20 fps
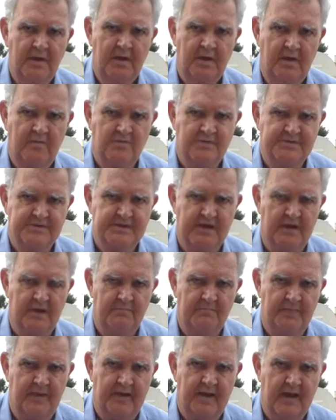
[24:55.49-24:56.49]
It was the
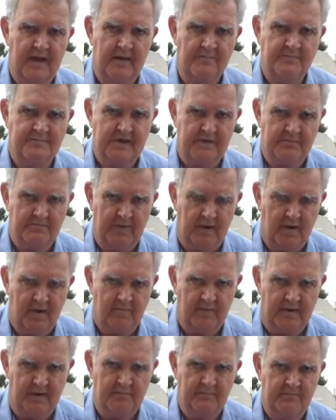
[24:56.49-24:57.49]
Olympic Games in
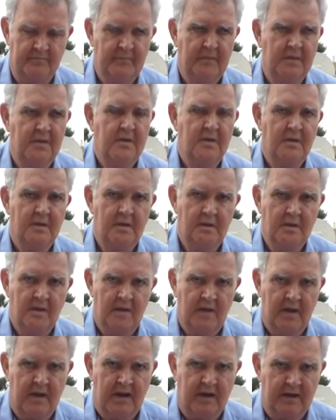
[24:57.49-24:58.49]
Melbourne.
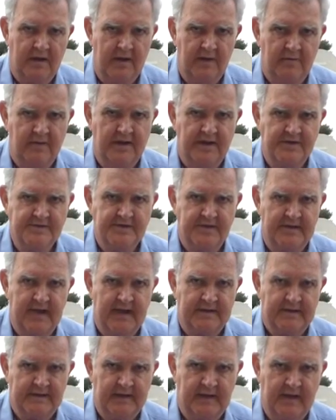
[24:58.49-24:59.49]
Hungarians
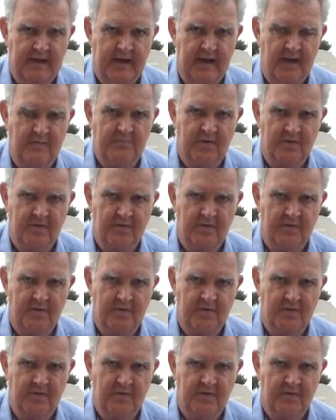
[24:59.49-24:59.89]
had to get out